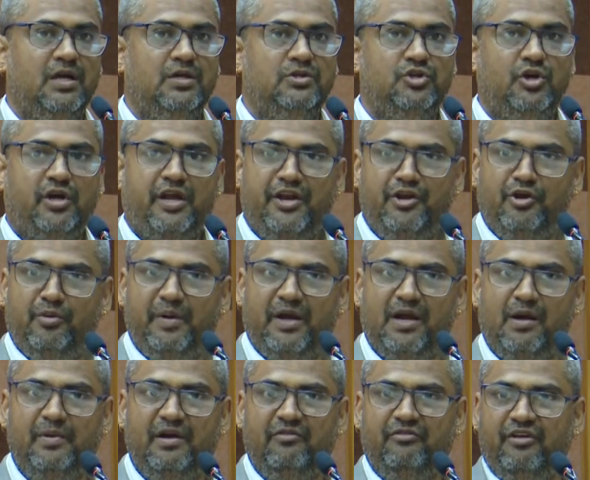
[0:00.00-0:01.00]
So can you pick
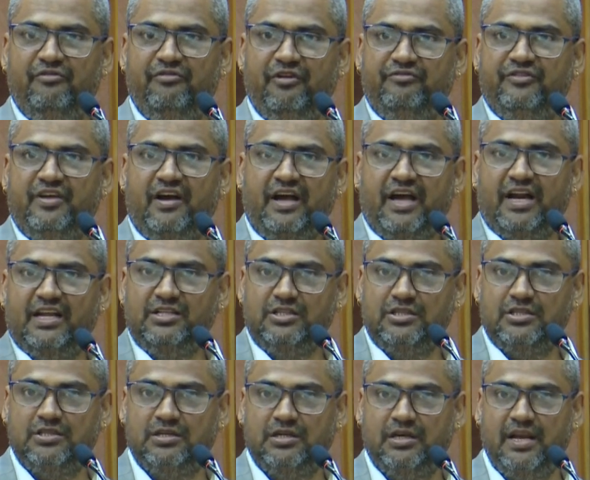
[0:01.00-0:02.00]
up every 5th
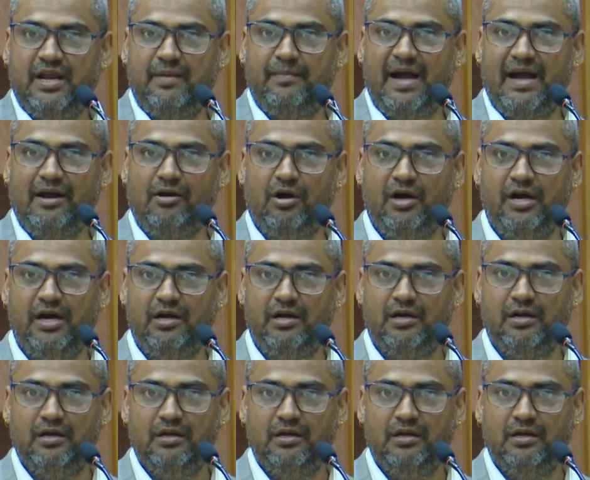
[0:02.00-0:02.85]
occurrence in a bank audit?